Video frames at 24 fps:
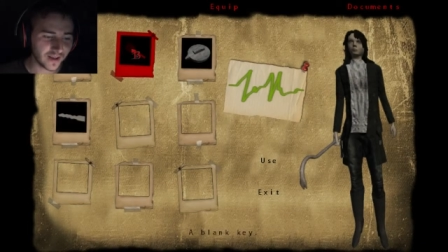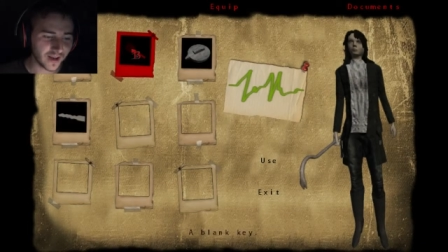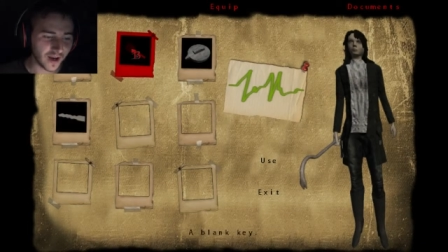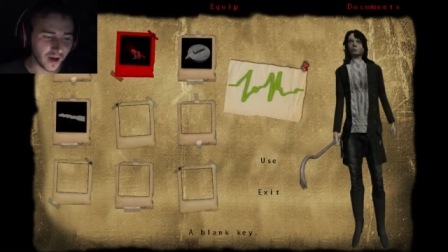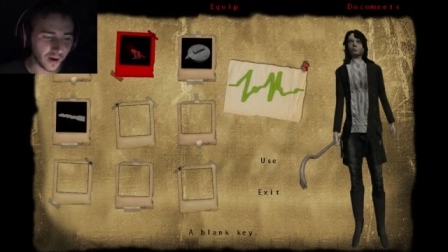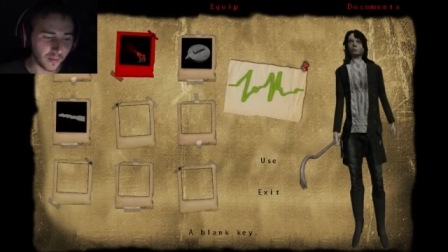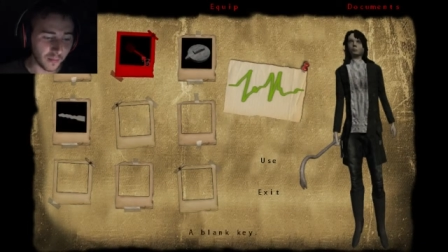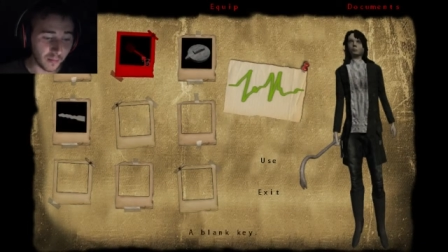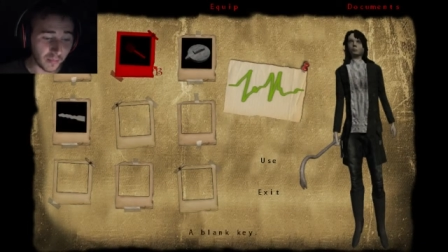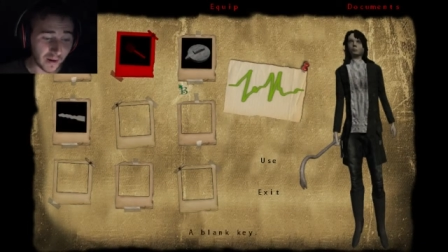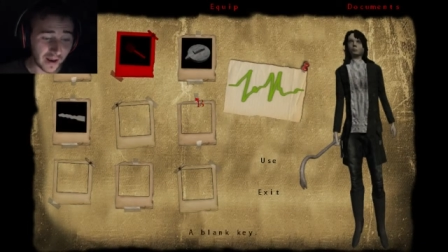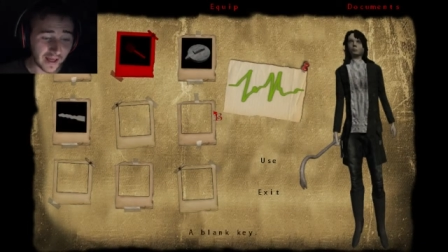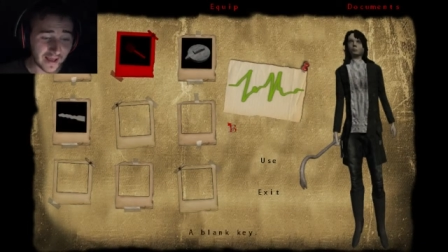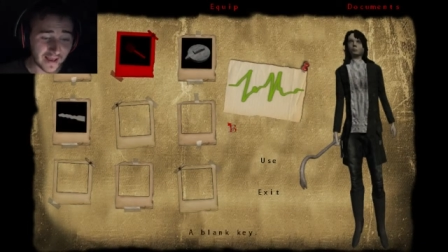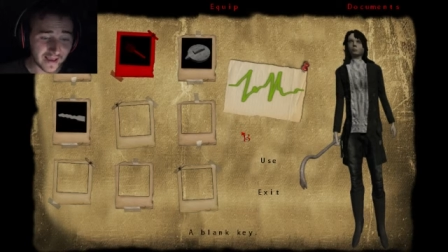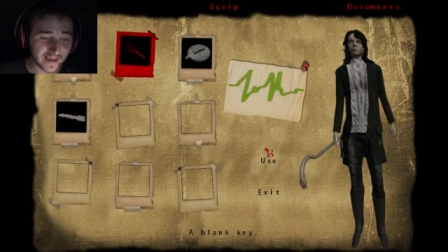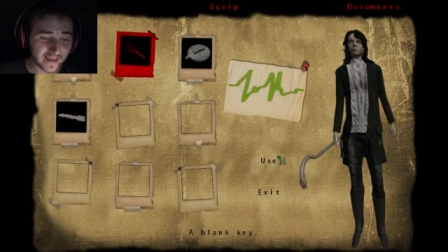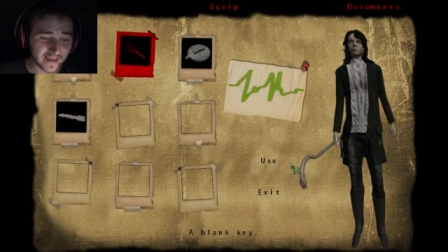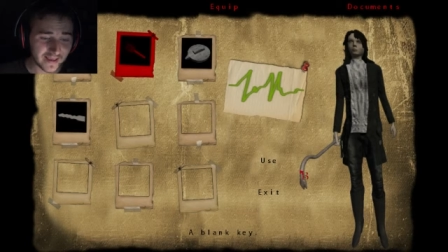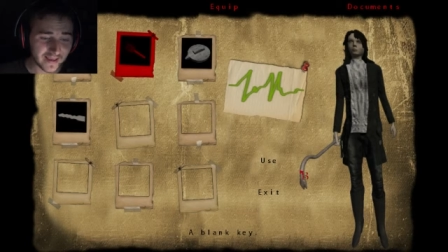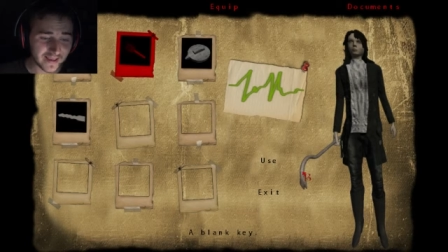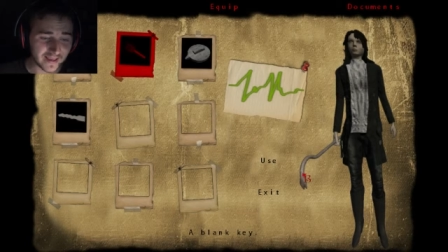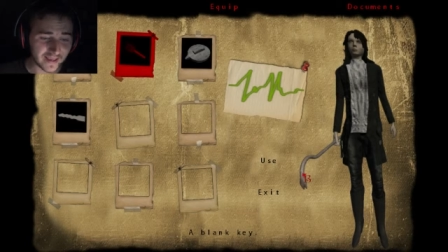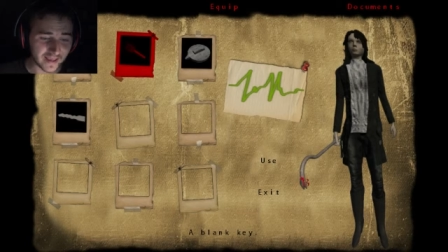A blank
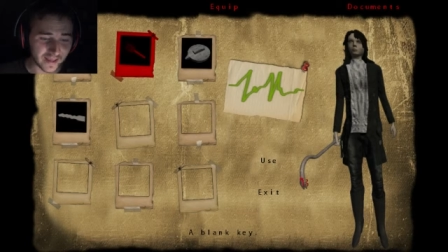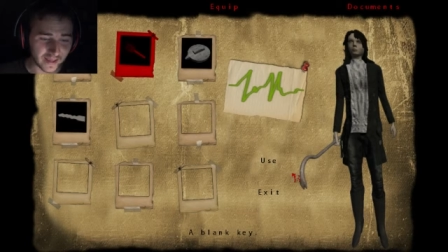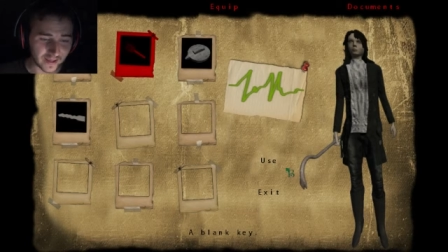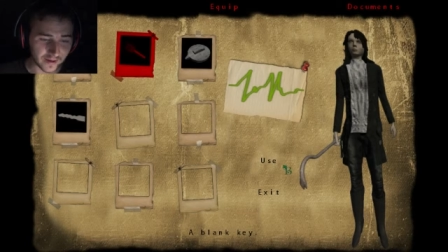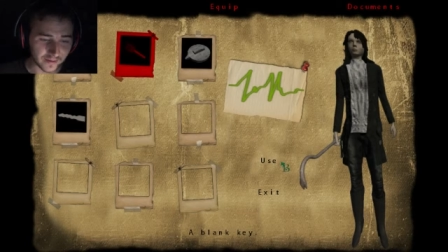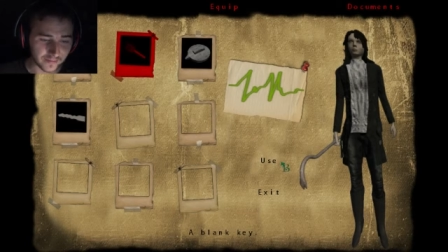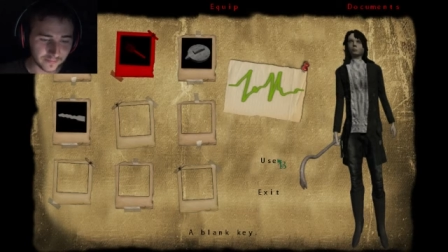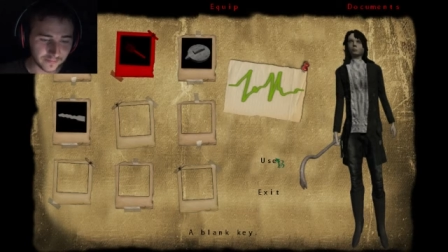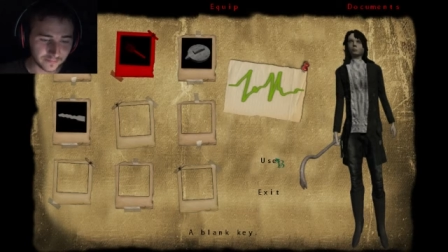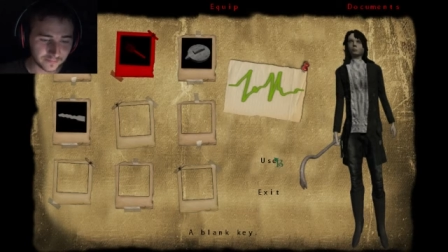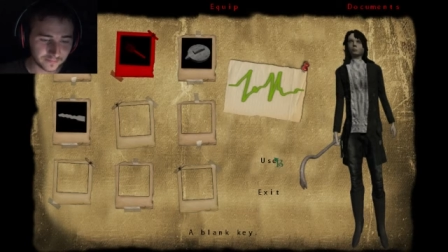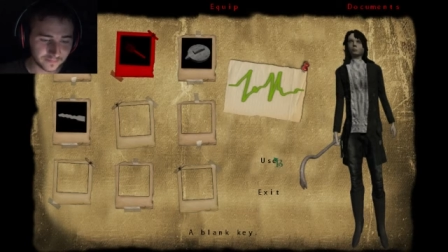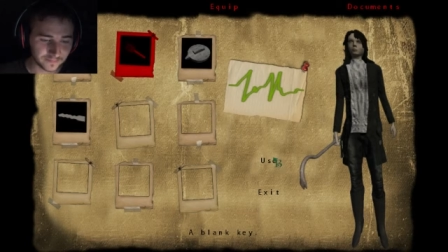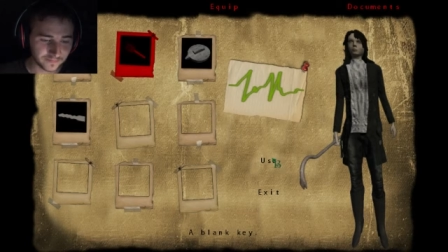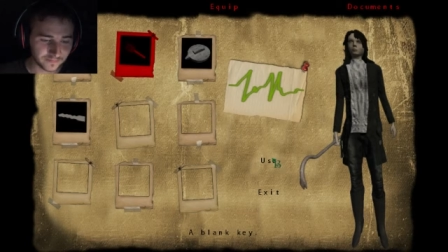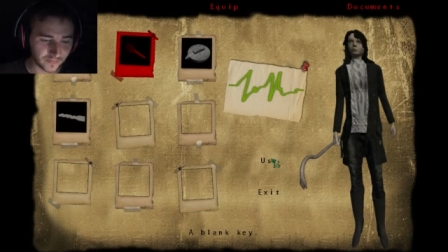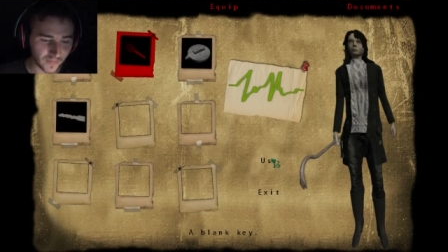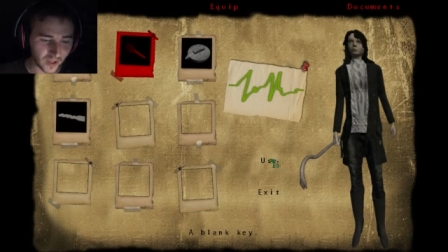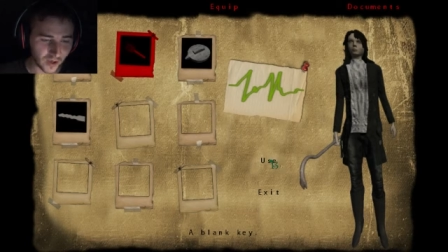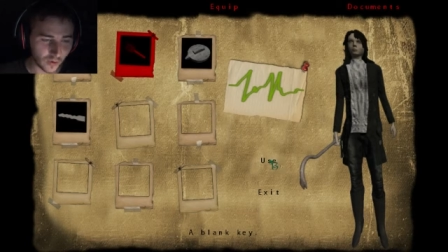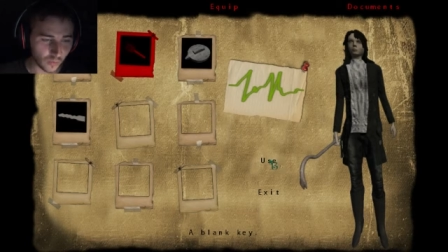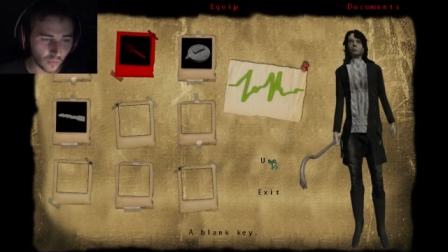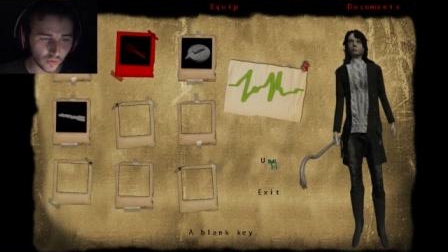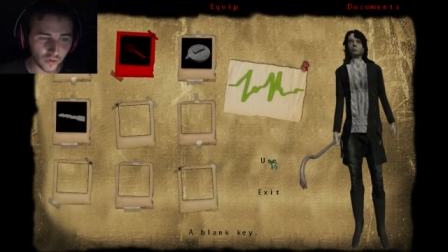key.
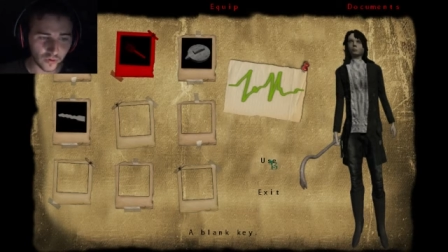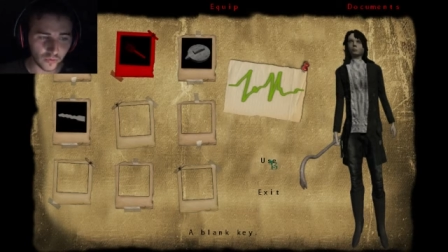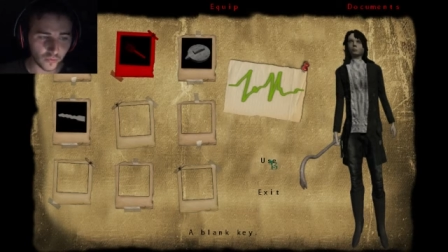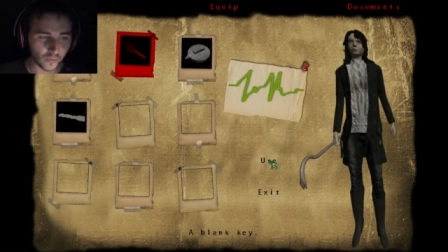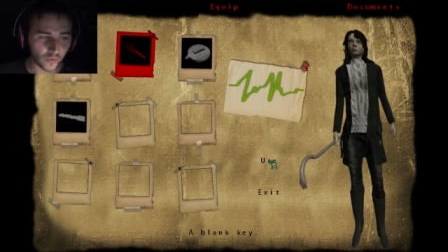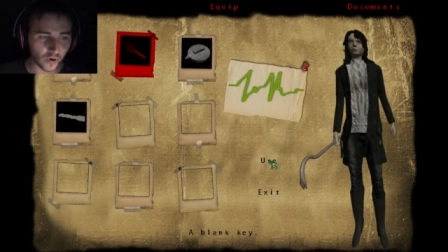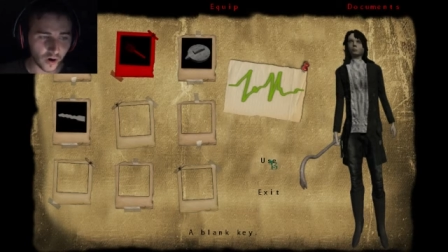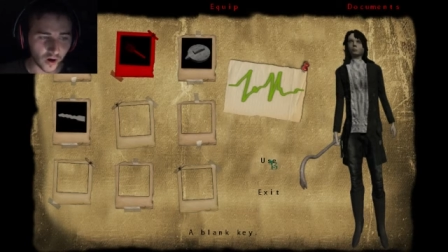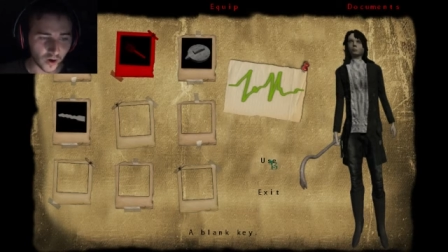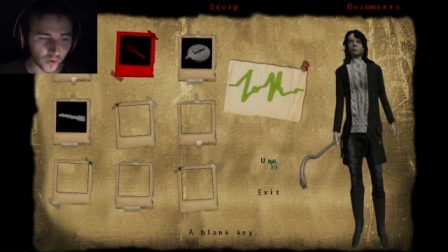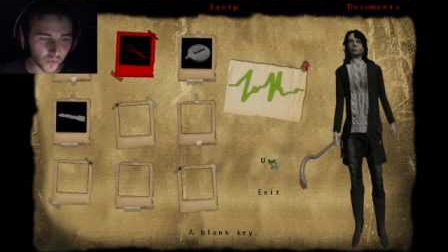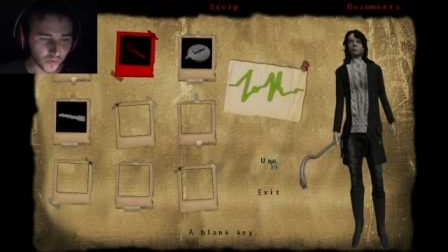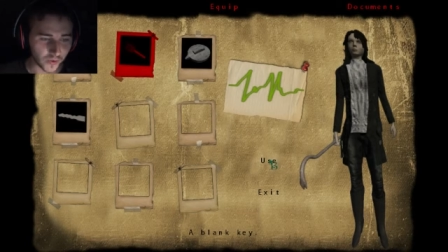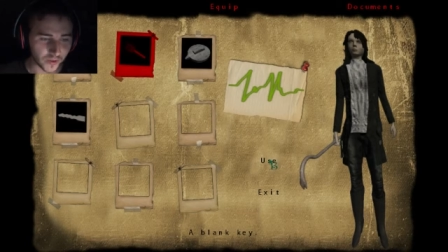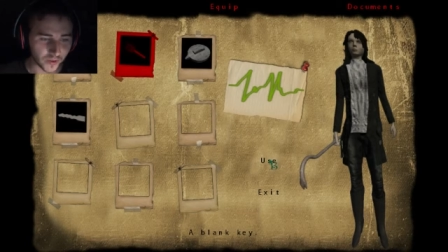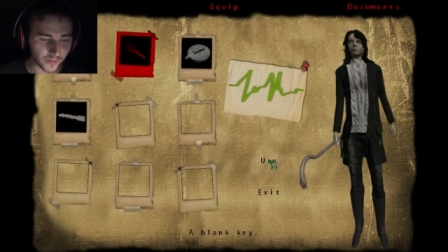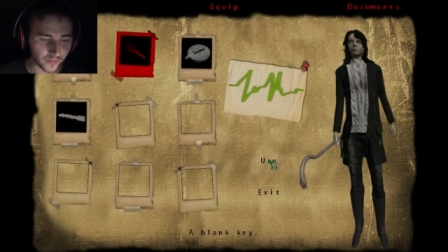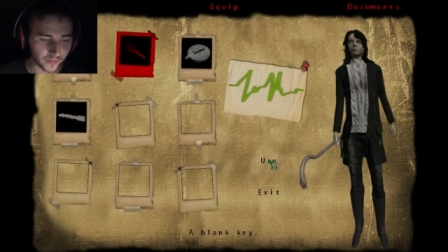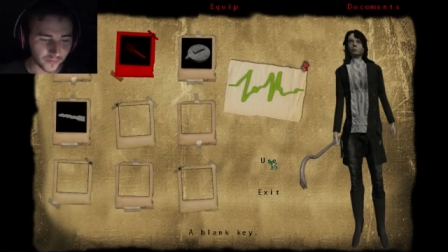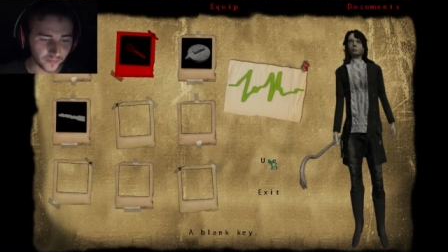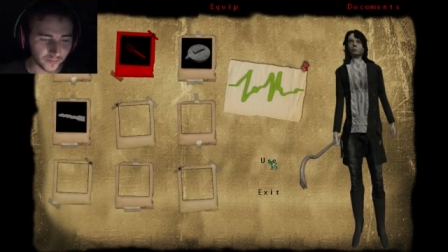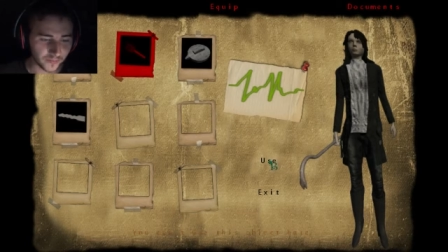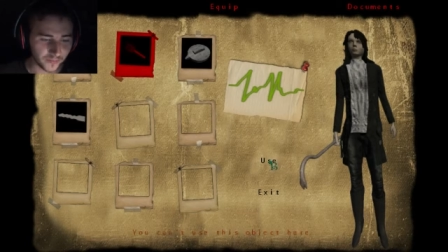It wouldn't work, would it?